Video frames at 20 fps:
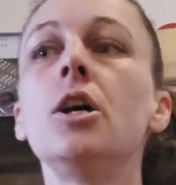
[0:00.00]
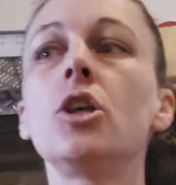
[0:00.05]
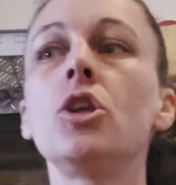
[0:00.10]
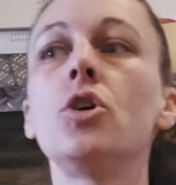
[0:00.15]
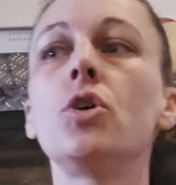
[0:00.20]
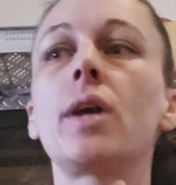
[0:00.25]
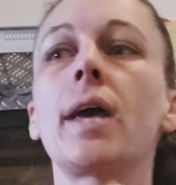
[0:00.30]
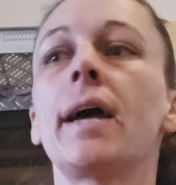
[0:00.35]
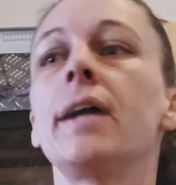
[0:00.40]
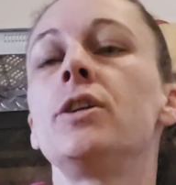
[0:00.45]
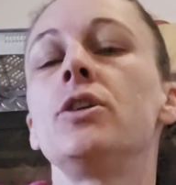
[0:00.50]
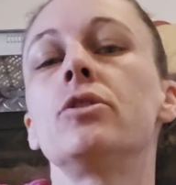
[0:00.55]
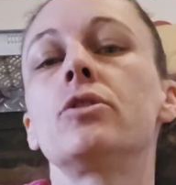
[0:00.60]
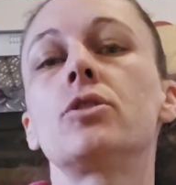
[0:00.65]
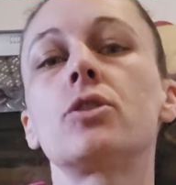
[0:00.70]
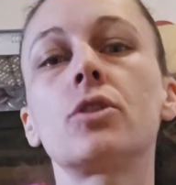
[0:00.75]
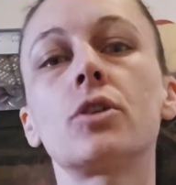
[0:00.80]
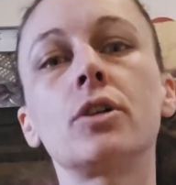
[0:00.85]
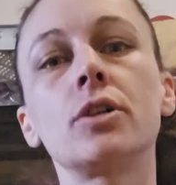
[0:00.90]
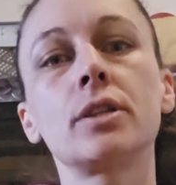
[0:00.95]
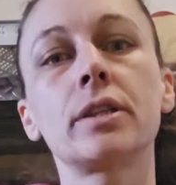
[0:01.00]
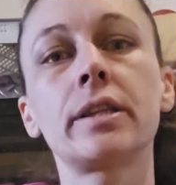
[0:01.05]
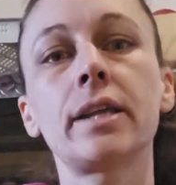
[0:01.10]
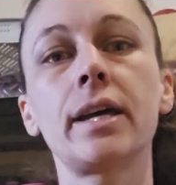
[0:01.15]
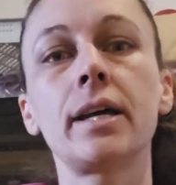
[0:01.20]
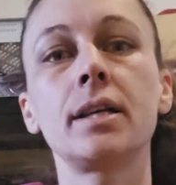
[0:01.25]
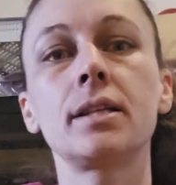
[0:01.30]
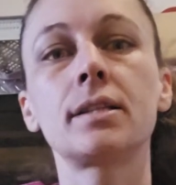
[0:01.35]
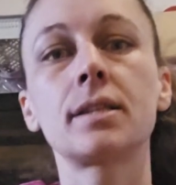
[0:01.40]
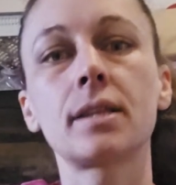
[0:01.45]
You can use certain
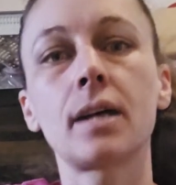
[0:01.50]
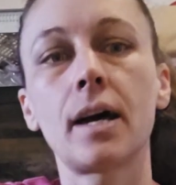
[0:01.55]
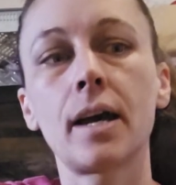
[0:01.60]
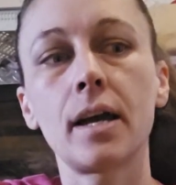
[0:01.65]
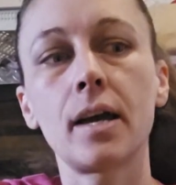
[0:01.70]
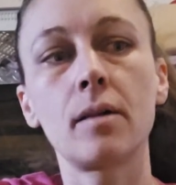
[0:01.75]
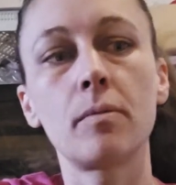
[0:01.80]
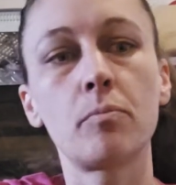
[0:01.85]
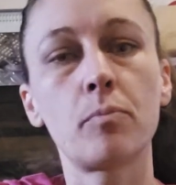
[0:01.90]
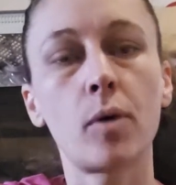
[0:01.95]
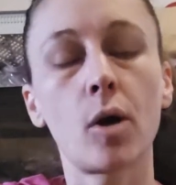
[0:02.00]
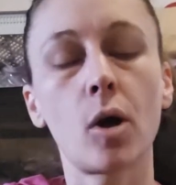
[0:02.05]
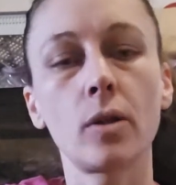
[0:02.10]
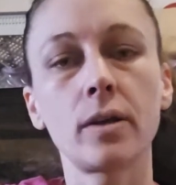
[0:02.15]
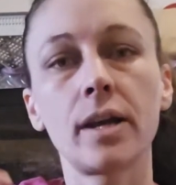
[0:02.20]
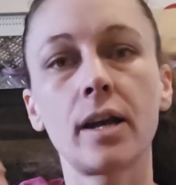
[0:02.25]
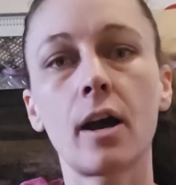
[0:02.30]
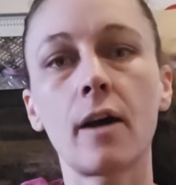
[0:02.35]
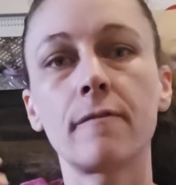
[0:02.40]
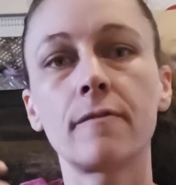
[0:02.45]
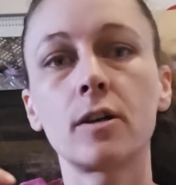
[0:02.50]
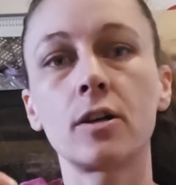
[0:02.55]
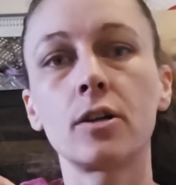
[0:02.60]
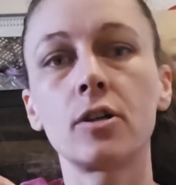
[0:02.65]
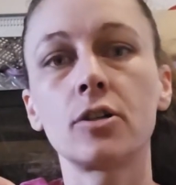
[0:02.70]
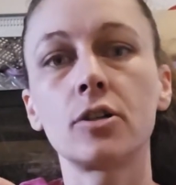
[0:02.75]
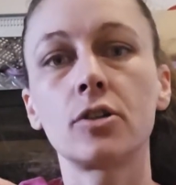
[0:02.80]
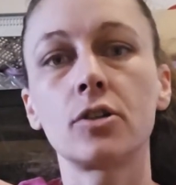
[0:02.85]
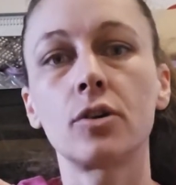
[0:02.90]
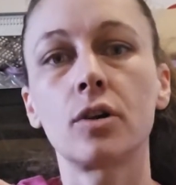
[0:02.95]
things like poly
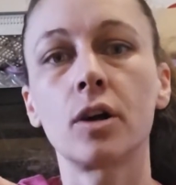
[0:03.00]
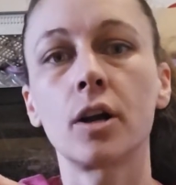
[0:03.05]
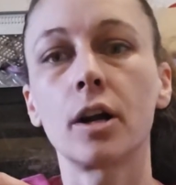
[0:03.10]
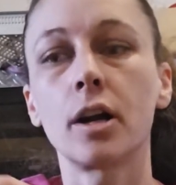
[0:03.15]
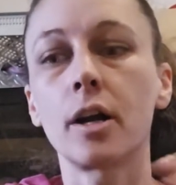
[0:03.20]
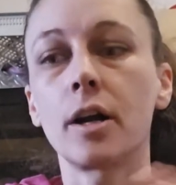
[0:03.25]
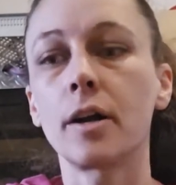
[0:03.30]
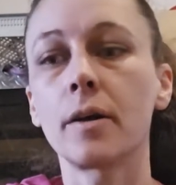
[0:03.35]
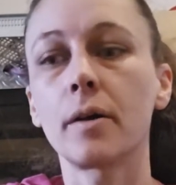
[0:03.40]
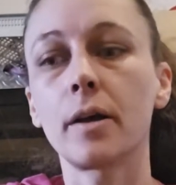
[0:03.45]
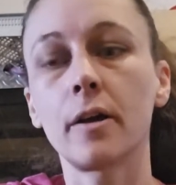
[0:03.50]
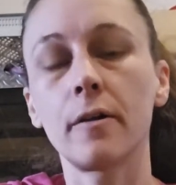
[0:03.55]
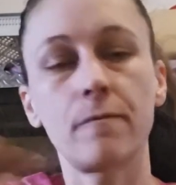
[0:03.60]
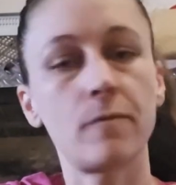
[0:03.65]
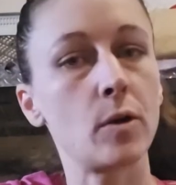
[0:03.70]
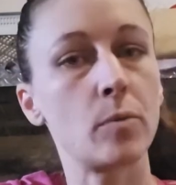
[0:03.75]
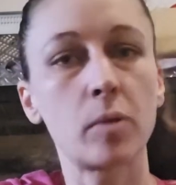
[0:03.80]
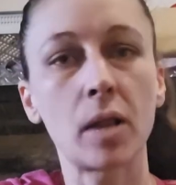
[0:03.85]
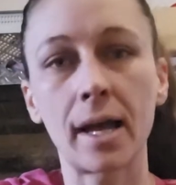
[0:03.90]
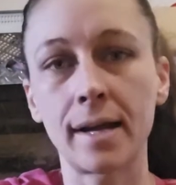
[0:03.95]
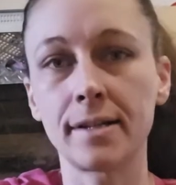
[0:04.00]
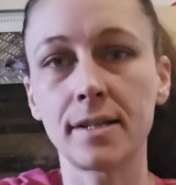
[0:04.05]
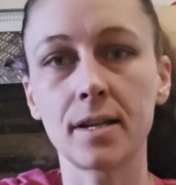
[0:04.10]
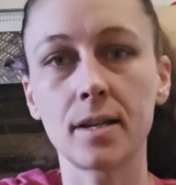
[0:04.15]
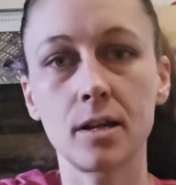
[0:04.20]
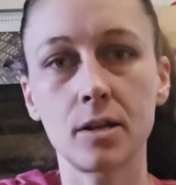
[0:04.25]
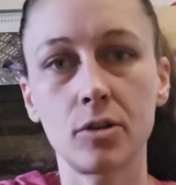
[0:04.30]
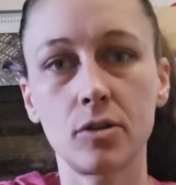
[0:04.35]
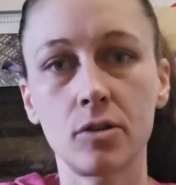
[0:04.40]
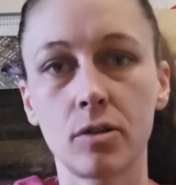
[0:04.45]
covers, or if you're
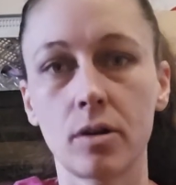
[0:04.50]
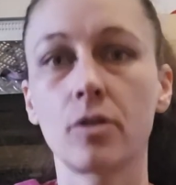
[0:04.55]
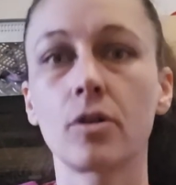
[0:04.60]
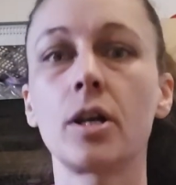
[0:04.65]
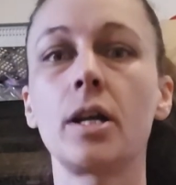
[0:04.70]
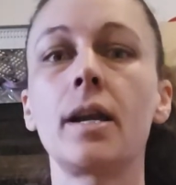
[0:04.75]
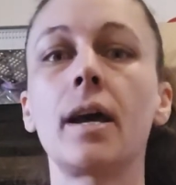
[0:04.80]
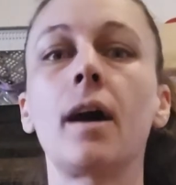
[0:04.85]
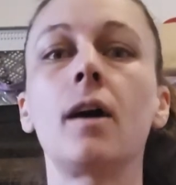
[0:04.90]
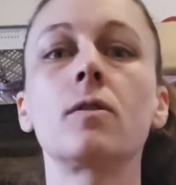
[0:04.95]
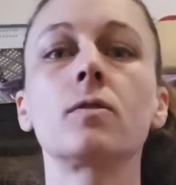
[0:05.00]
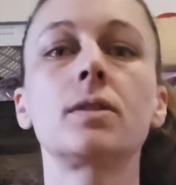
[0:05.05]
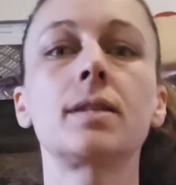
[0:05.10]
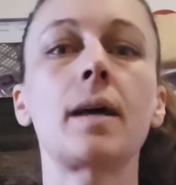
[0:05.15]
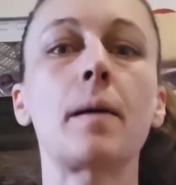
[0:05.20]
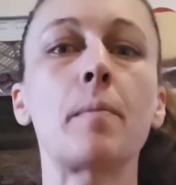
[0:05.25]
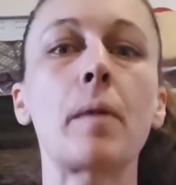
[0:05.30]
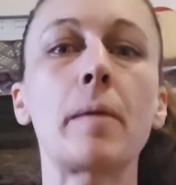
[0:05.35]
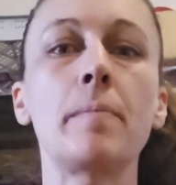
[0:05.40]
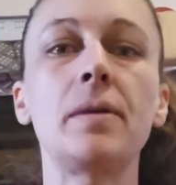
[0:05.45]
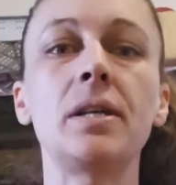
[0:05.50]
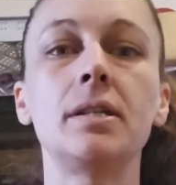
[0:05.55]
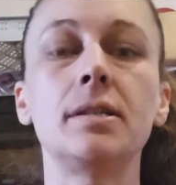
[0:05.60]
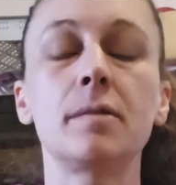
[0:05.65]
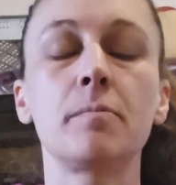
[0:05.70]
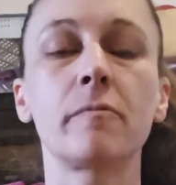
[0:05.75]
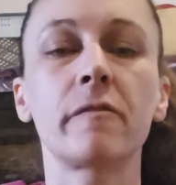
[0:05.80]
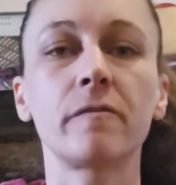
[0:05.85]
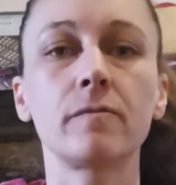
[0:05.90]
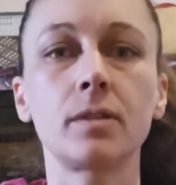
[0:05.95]
planting into a greenhouse, that might be
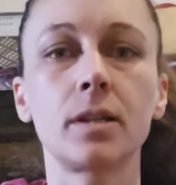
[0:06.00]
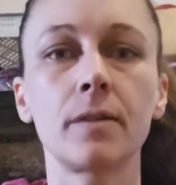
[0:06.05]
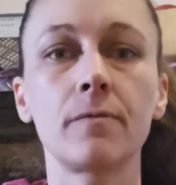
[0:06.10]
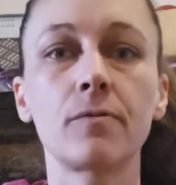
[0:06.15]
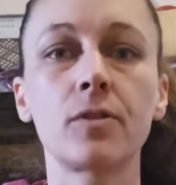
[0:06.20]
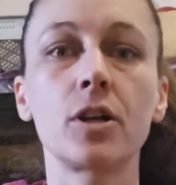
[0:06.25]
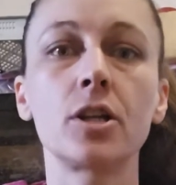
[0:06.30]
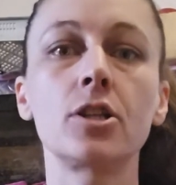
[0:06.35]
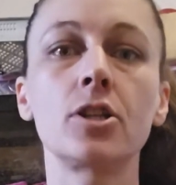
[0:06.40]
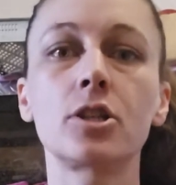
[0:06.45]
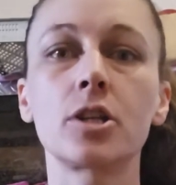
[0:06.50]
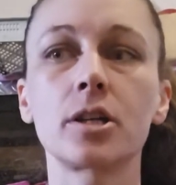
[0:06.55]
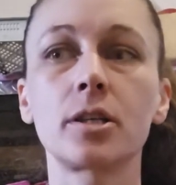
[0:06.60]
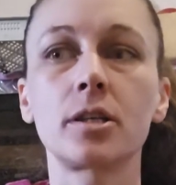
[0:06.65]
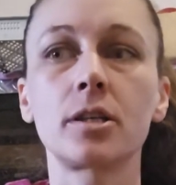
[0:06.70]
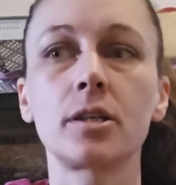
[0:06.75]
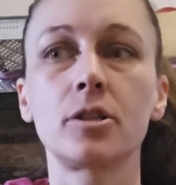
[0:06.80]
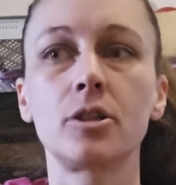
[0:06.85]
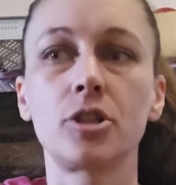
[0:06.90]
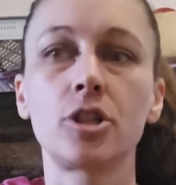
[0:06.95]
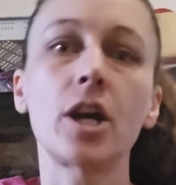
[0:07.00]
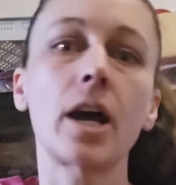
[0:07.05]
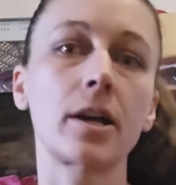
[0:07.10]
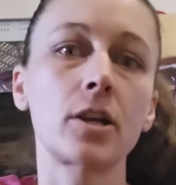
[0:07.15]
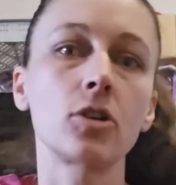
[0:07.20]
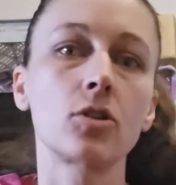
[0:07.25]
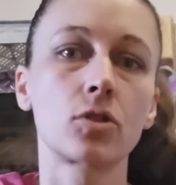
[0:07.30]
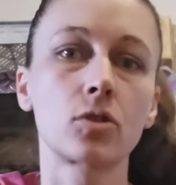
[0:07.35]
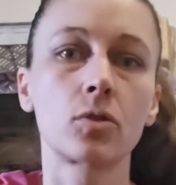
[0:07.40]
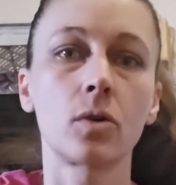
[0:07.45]
different. Just
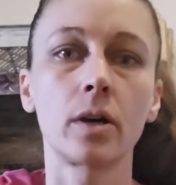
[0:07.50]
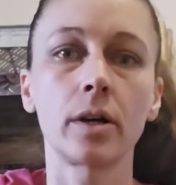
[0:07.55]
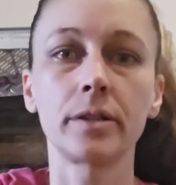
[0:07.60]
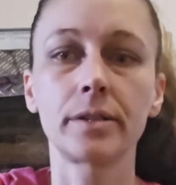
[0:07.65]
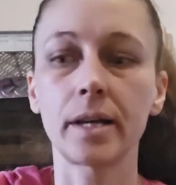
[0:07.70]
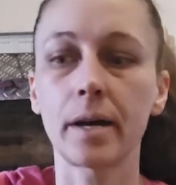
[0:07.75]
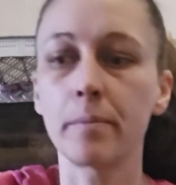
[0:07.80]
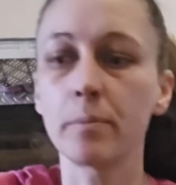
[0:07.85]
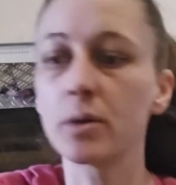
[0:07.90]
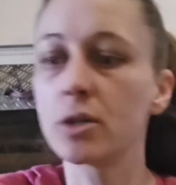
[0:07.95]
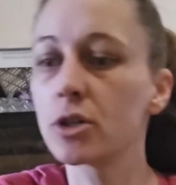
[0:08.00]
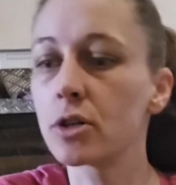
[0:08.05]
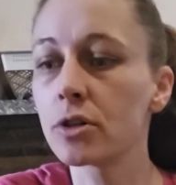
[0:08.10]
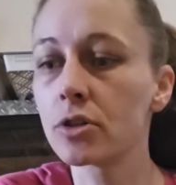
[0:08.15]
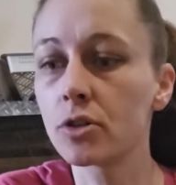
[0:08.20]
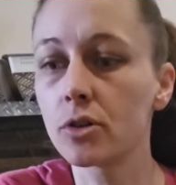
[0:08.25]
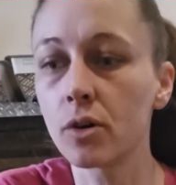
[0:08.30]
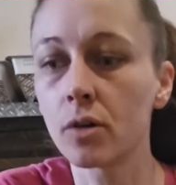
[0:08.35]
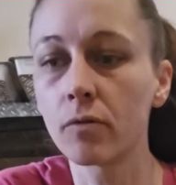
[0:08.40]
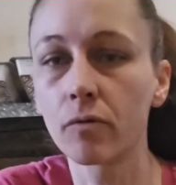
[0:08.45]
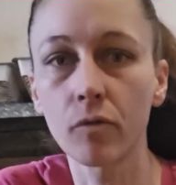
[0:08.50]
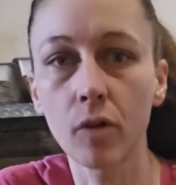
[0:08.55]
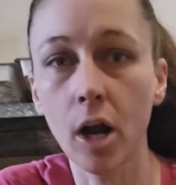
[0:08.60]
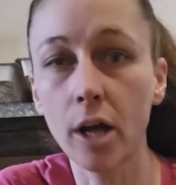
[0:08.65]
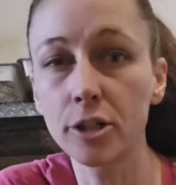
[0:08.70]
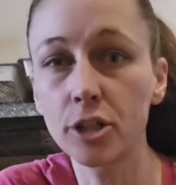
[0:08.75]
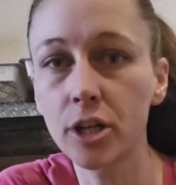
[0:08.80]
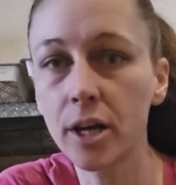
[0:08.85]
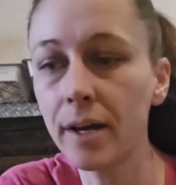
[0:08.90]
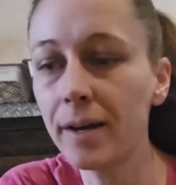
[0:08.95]
check your soil temperatures. Don't
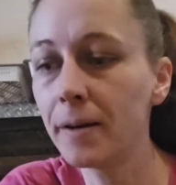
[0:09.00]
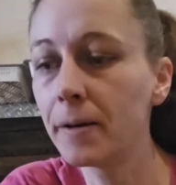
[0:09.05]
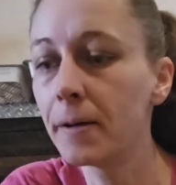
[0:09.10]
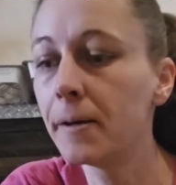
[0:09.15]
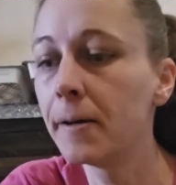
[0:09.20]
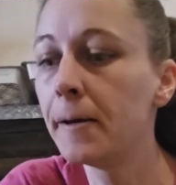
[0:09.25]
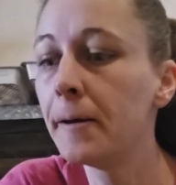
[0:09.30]
rush it.